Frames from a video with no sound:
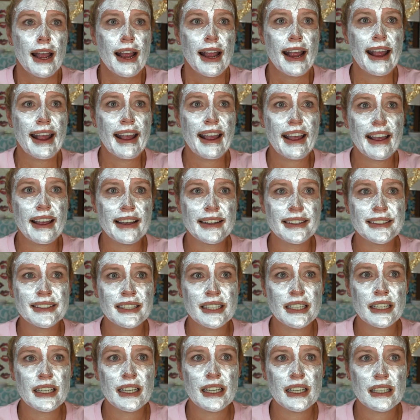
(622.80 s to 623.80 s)
And
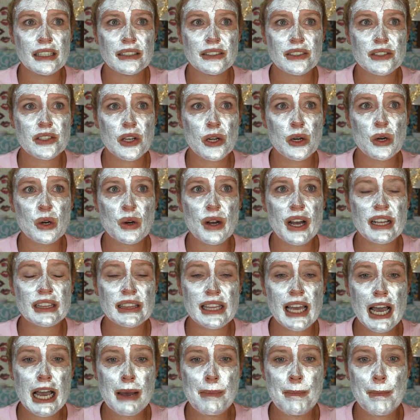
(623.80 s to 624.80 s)
so at
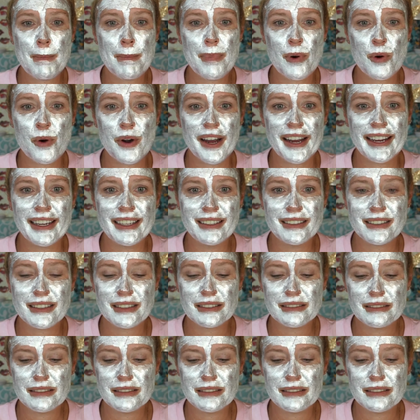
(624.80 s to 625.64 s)
that point,